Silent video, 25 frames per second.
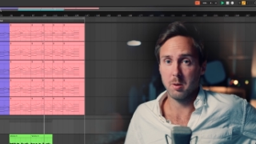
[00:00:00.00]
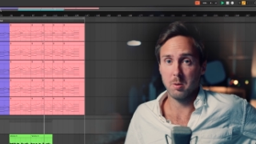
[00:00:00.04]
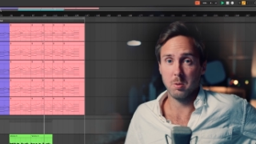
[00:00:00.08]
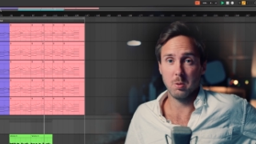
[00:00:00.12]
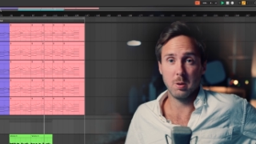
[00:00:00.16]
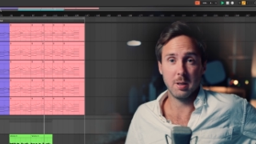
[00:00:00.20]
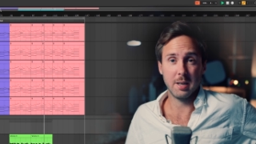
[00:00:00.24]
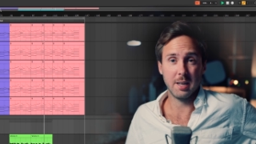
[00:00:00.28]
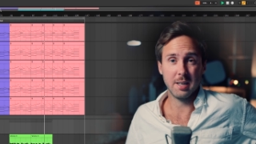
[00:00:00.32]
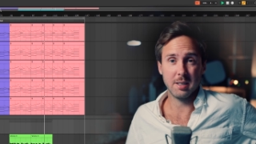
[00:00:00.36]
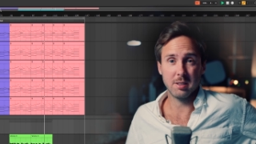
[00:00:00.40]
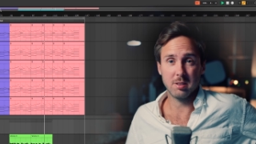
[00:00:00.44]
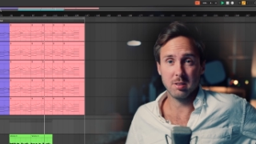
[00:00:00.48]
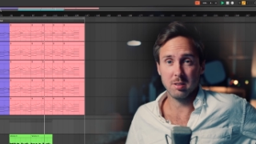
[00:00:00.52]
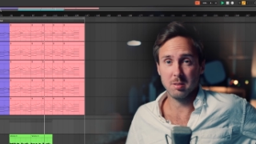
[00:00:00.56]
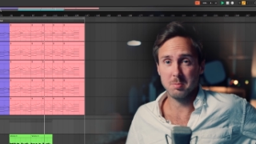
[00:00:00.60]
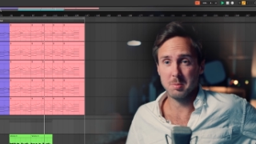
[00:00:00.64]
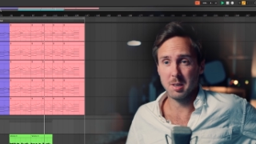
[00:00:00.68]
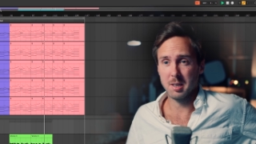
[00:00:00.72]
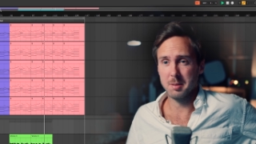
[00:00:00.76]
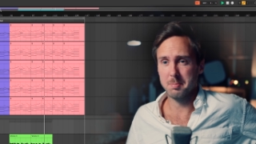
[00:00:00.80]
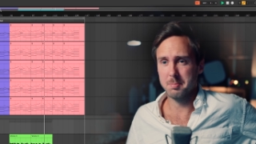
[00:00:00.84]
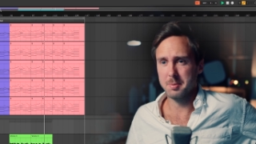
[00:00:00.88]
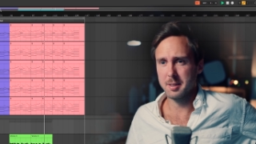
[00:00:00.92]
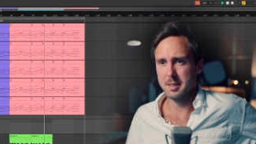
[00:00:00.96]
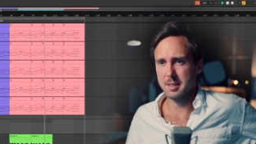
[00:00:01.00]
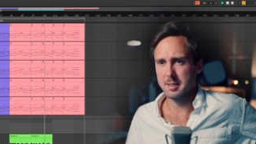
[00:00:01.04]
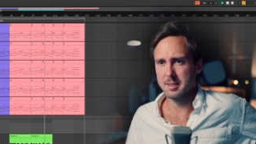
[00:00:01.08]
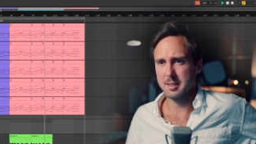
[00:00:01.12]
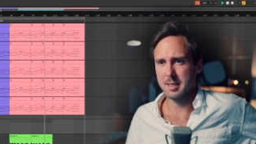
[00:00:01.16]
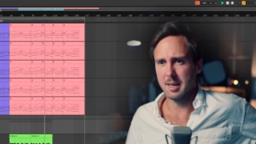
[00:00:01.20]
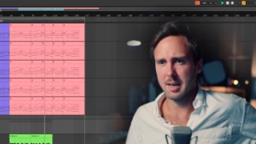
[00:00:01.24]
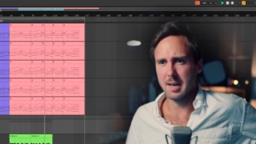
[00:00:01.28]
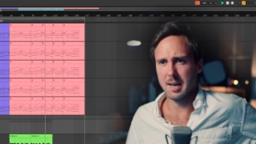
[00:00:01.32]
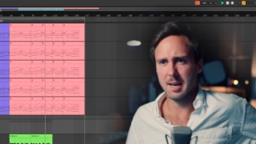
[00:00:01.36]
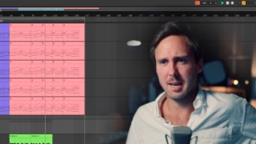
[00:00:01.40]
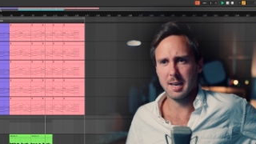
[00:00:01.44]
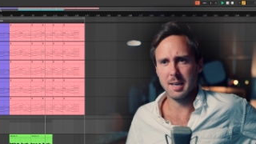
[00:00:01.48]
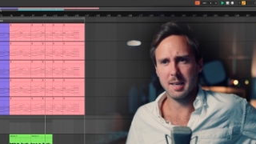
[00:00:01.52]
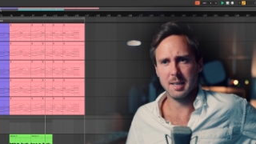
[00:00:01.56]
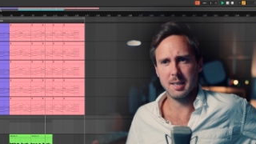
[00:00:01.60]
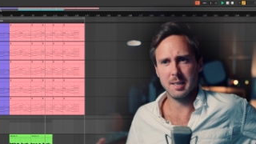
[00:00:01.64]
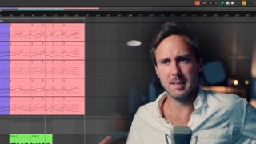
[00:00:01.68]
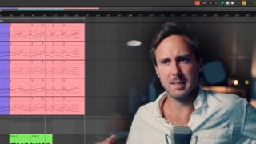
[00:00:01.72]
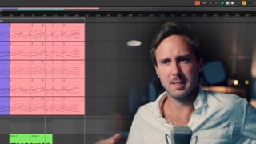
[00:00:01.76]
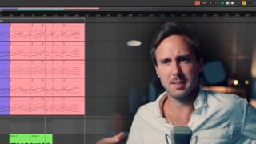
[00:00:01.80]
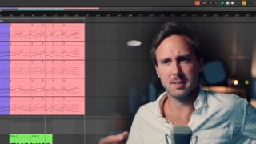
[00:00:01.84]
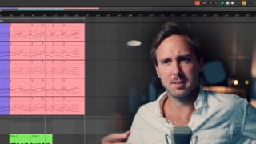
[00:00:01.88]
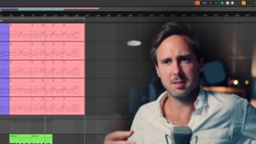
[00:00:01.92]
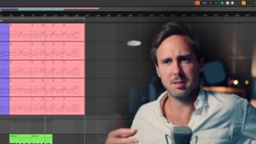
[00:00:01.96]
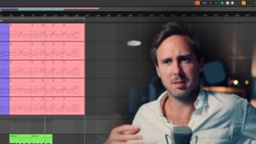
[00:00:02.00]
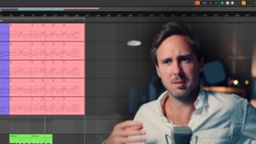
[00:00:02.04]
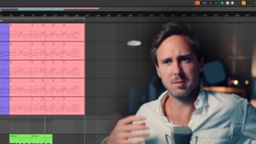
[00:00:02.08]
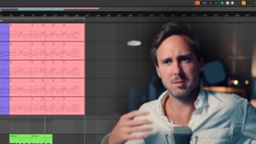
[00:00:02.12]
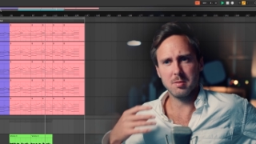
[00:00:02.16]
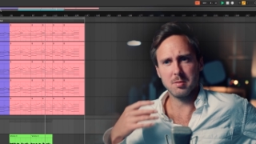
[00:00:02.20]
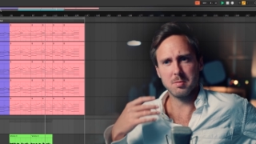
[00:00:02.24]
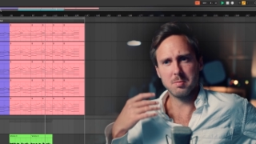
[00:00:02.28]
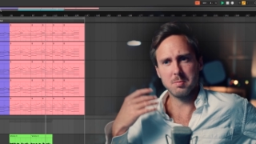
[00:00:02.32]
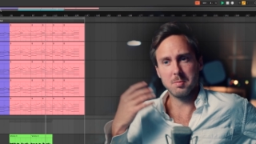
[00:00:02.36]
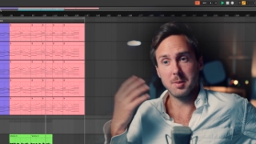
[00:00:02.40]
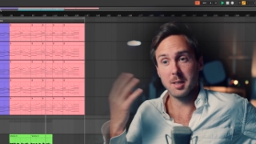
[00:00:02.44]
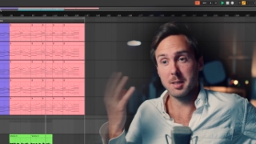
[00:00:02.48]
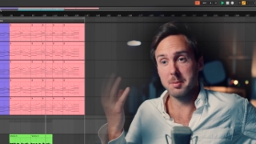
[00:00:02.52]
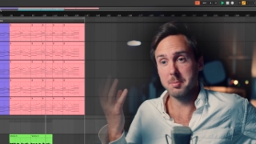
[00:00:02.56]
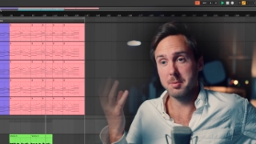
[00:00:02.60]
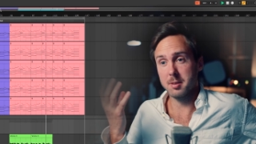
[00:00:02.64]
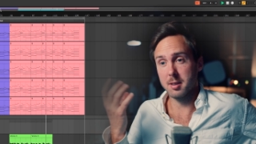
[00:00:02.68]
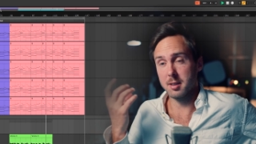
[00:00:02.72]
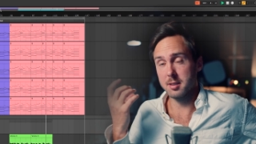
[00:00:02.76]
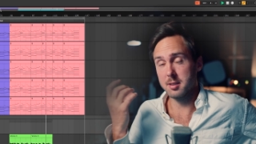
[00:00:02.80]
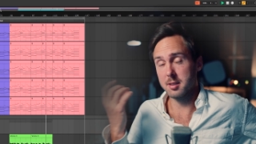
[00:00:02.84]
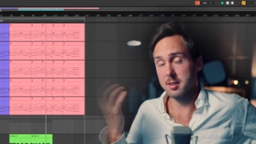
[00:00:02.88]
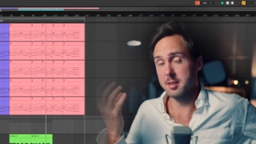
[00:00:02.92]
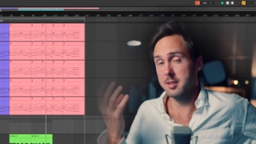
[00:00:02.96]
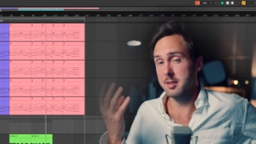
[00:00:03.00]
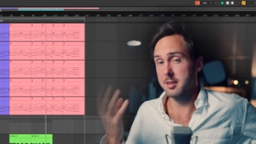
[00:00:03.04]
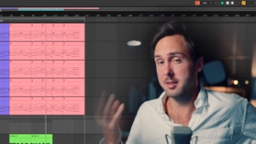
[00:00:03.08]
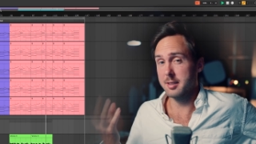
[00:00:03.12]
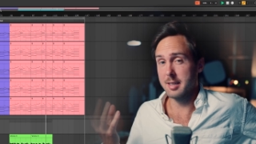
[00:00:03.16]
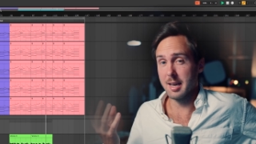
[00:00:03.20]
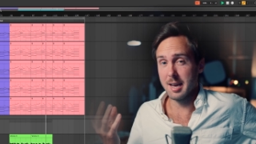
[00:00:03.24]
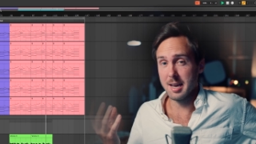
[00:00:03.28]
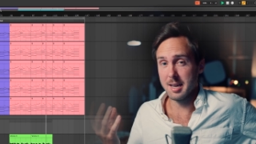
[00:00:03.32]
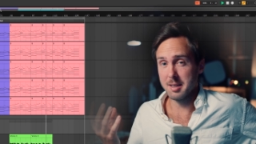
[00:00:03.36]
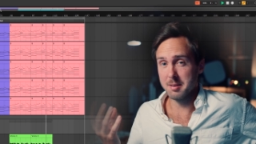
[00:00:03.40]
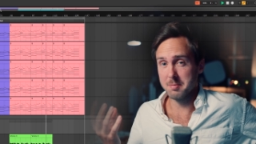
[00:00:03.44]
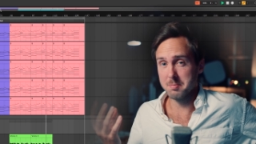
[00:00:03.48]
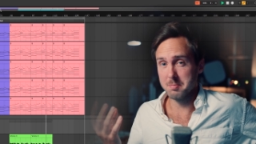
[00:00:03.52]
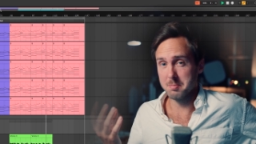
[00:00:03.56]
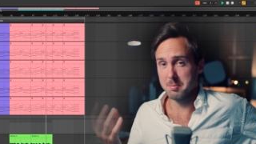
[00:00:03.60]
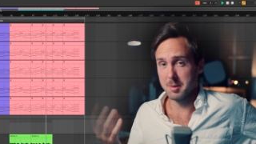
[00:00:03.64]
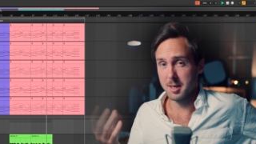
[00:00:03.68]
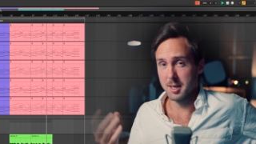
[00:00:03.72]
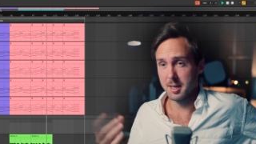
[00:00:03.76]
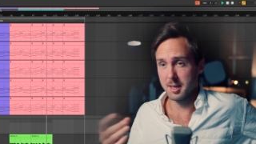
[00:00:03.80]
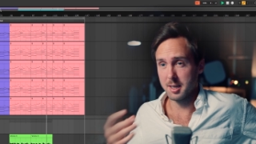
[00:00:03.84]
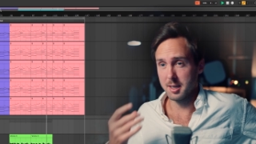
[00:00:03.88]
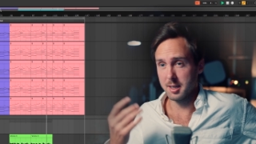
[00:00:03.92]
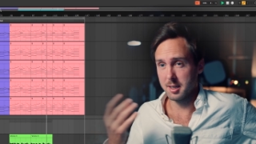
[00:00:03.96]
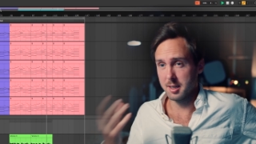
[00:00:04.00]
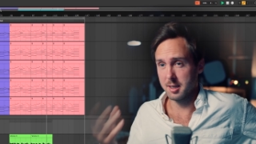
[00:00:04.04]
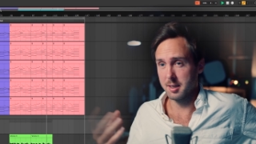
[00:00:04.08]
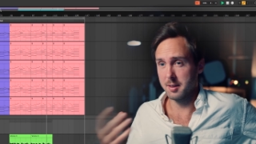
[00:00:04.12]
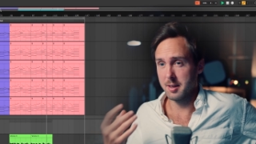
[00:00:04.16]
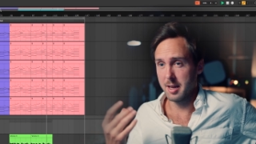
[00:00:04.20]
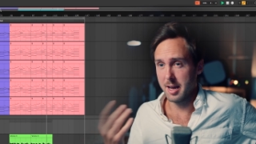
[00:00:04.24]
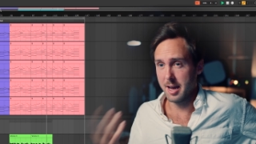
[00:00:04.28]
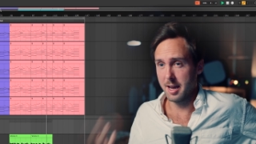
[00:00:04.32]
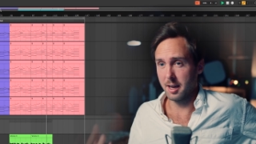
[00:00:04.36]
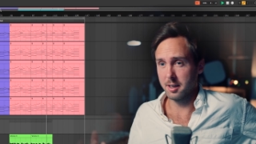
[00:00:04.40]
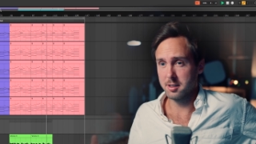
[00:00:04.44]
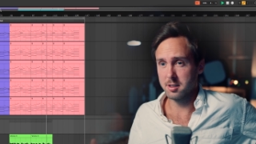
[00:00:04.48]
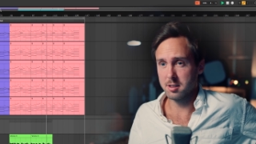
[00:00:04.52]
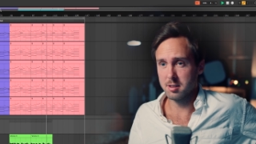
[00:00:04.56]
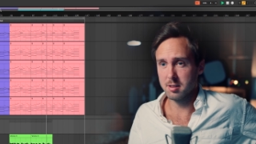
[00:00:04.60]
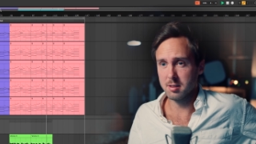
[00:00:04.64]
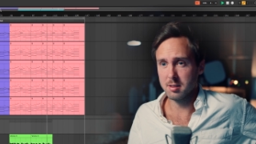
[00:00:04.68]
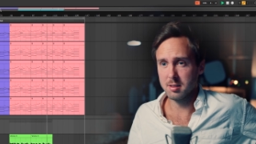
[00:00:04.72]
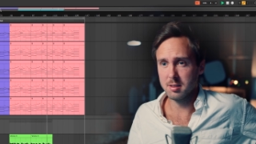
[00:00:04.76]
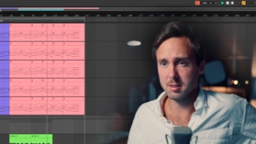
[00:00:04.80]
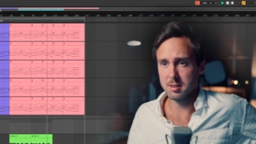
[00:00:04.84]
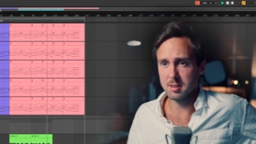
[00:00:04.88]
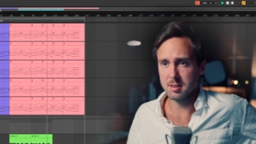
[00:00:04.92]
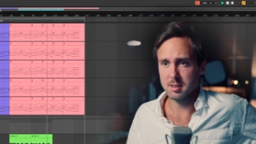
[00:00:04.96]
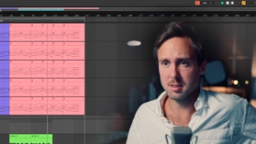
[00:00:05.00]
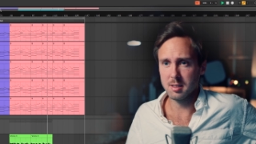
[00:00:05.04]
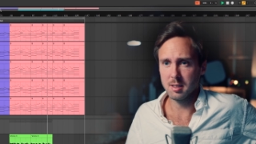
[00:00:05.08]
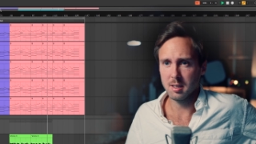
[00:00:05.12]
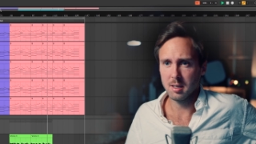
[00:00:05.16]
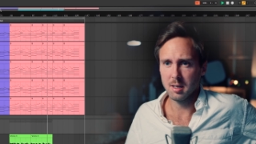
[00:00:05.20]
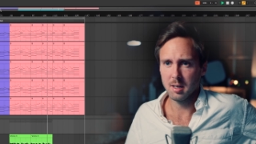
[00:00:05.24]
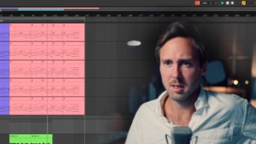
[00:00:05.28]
When I do my best, I don't maybe understand my actions,